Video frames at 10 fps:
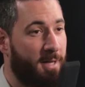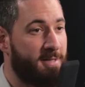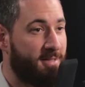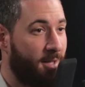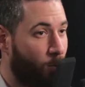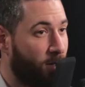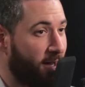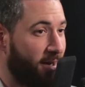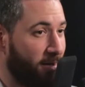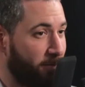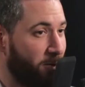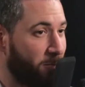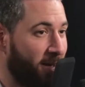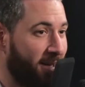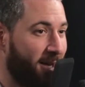depends what kind of living you
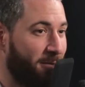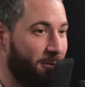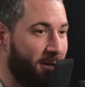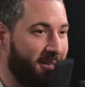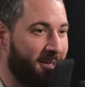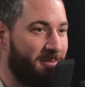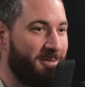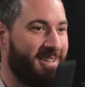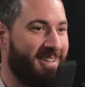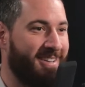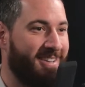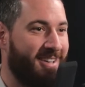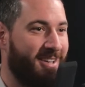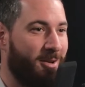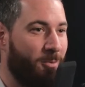make. Yeah? If you end up uh,
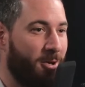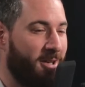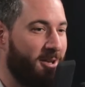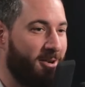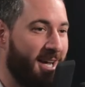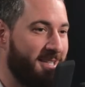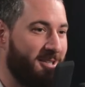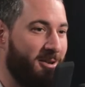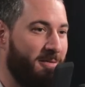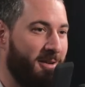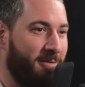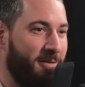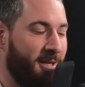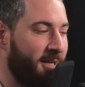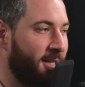working your ass off and
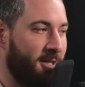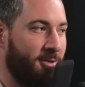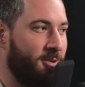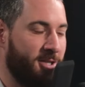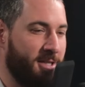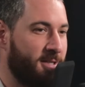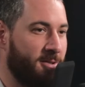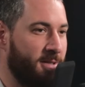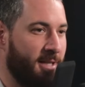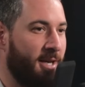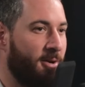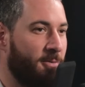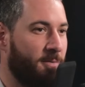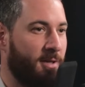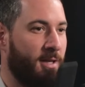feeling like you're just losing
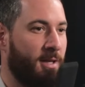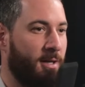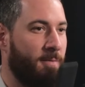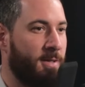out, um,